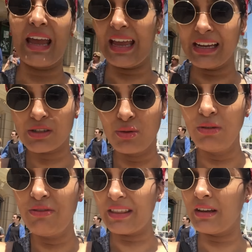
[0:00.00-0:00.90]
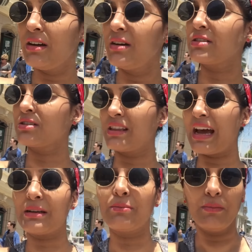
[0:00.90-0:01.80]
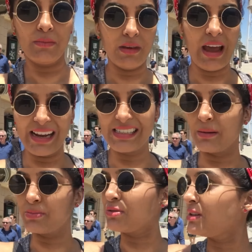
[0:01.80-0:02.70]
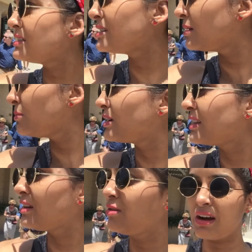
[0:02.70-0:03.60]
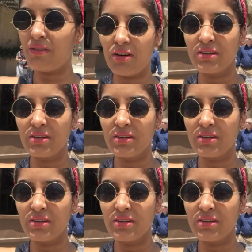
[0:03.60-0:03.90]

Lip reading: A is cool weather, so that adds up to it. But then you have all